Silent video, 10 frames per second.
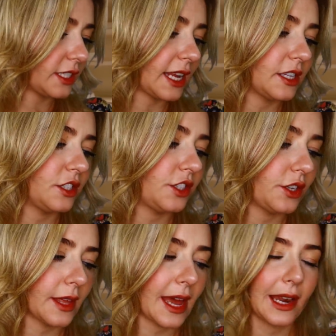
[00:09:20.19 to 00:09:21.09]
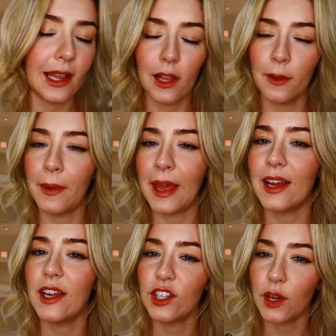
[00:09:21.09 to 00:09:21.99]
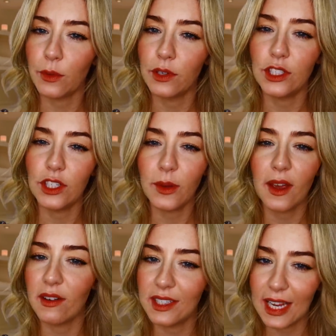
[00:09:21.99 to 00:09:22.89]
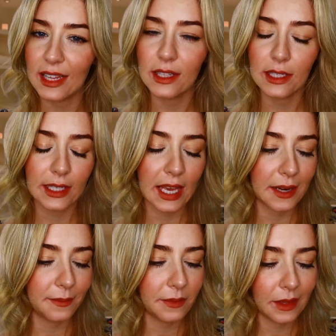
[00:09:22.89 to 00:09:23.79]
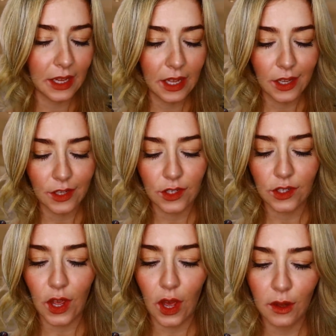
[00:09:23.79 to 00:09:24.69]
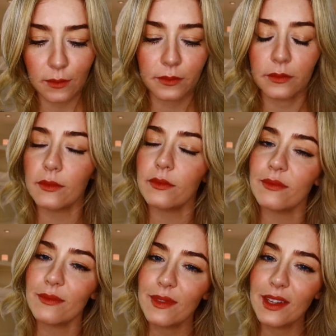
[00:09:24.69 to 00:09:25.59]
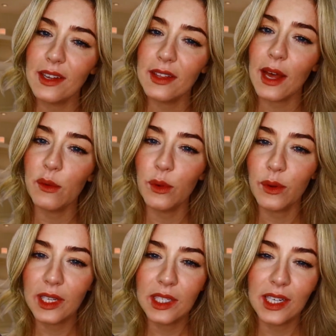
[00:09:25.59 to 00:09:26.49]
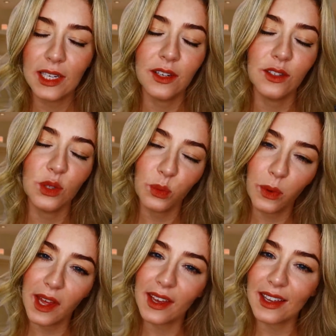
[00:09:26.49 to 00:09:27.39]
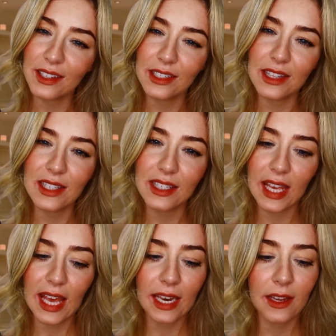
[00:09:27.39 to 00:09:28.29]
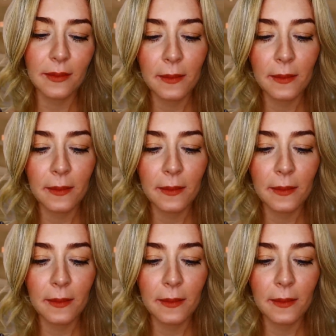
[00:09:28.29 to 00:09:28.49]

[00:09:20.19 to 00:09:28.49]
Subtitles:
Like to do that a little bit. I don't want to irritate the skin. So that will continue to work into the skin